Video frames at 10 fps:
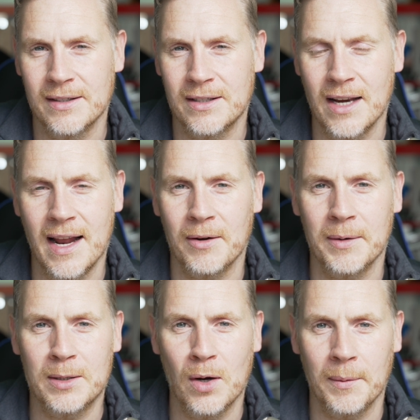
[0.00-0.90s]
Today I'm going to
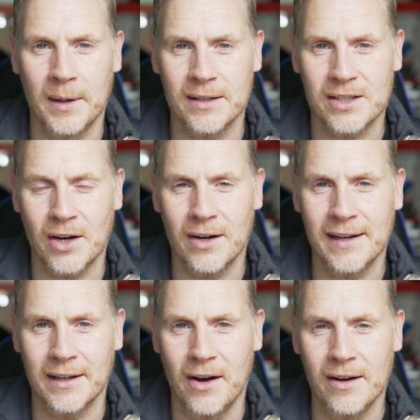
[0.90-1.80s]
be talking about
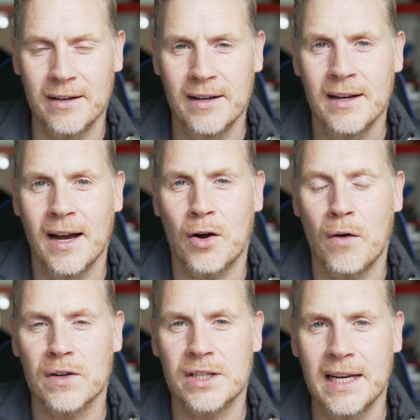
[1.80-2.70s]
Starlink and how a
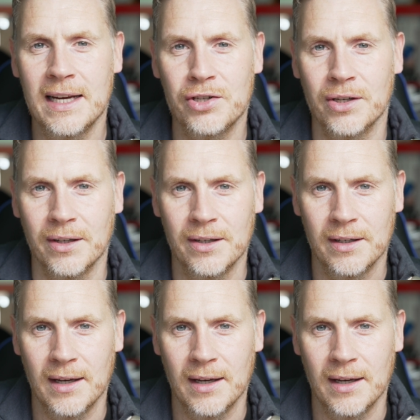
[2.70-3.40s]
conversation